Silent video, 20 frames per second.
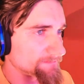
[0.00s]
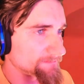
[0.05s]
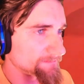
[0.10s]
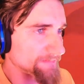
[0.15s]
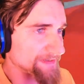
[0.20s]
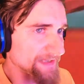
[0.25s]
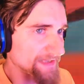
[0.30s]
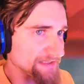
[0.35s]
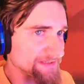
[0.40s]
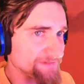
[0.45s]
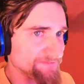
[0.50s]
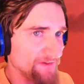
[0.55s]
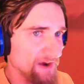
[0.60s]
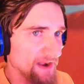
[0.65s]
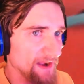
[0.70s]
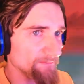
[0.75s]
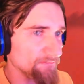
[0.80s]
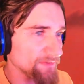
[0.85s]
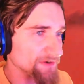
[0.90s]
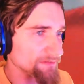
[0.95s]
But that's
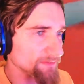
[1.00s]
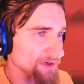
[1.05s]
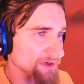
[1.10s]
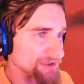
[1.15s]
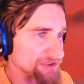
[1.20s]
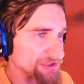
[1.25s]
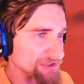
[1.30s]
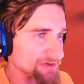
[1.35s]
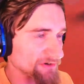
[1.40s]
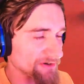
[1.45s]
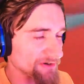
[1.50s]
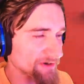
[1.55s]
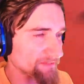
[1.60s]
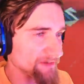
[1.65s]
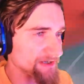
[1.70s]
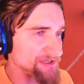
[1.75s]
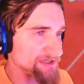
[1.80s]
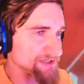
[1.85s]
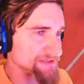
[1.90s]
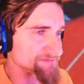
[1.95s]
fine. We're still going to
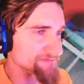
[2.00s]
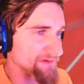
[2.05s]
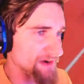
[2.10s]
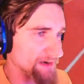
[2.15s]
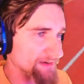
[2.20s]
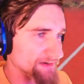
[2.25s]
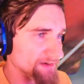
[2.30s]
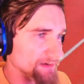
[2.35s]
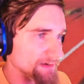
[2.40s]
be just fine.